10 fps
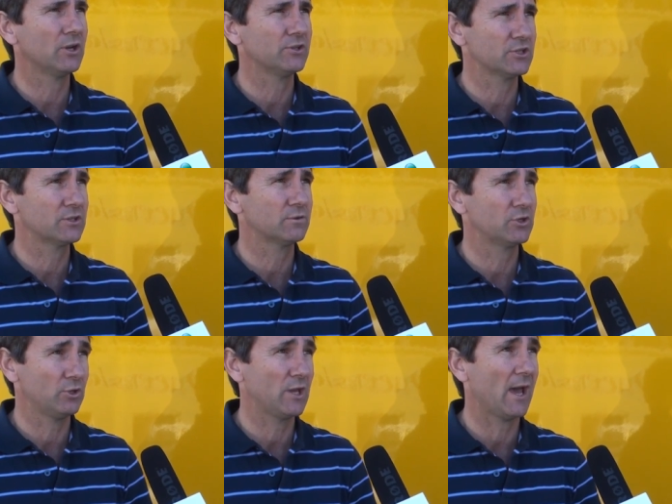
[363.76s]
on just
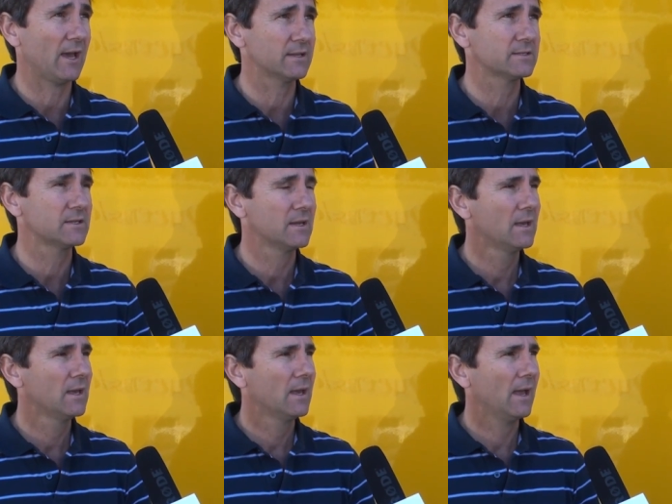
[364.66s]
two cars.
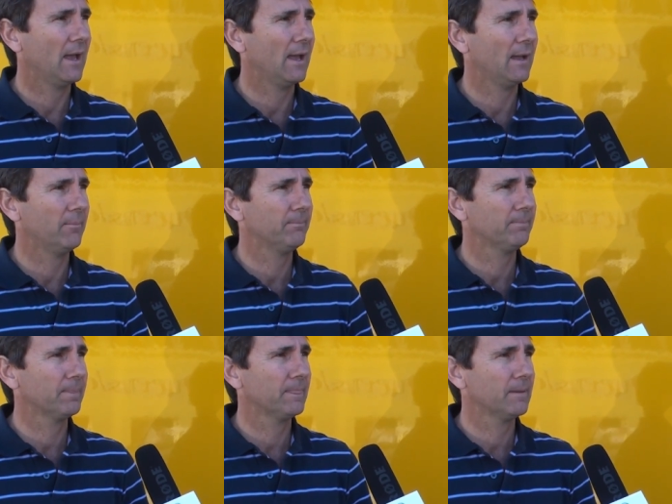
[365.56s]
Um,
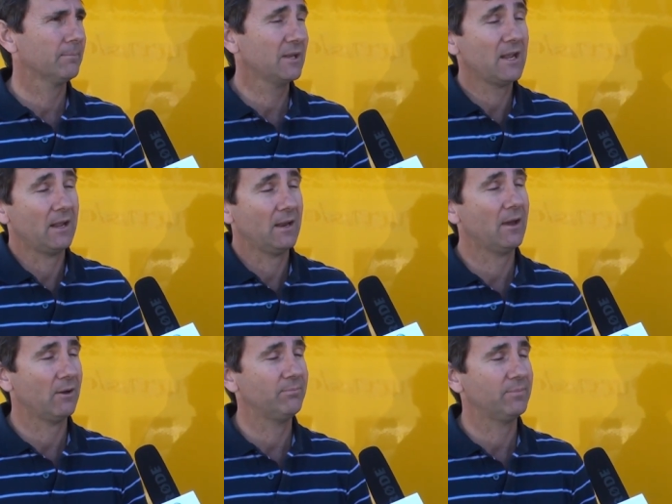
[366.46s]
but yeah,
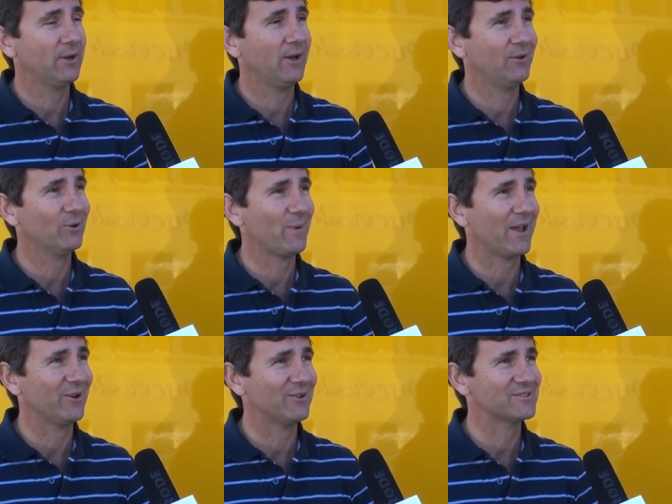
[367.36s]
now I, I, look
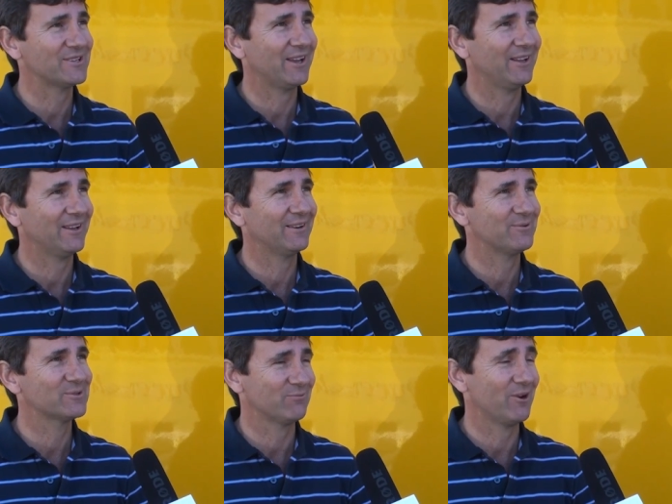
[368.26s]
back on it and say uh,
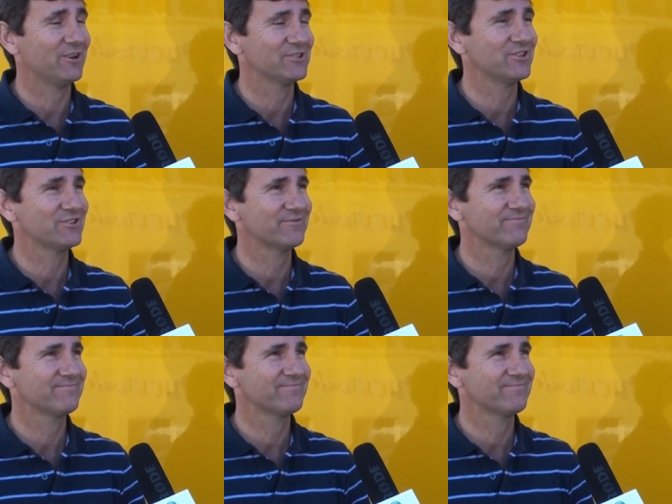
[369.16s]
it was the right decision.